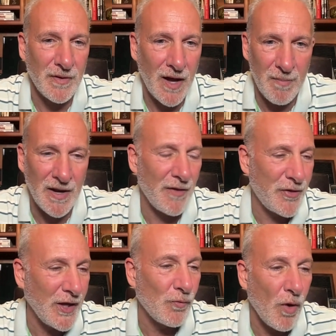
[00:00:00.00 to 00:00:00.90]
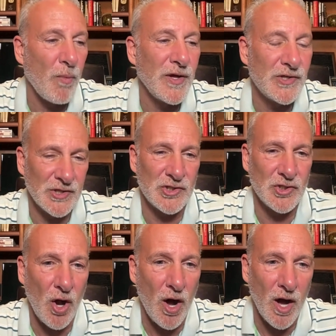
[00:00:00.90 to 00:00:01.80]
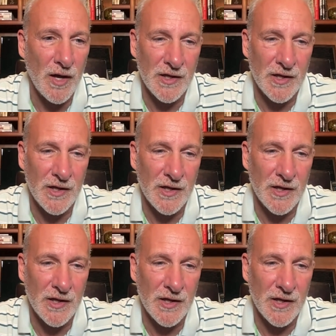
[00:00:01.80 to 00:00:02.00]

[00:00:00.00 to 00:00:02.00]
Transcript: I think what we just saw